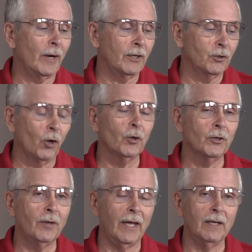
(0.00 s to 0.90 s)
I had
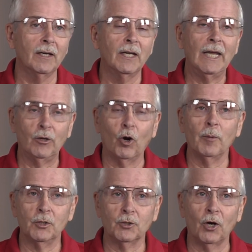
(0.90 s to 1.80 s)
noted that it
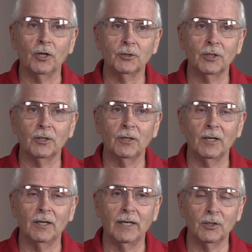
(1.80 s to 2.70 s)
normally starts in
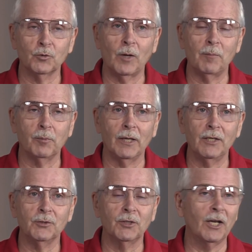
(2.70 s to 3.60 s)
a straight
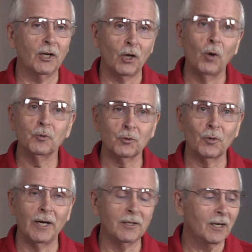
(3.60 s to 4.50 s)
place and then it goes
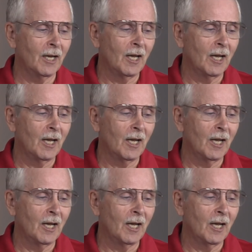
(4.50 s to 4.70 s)
straight.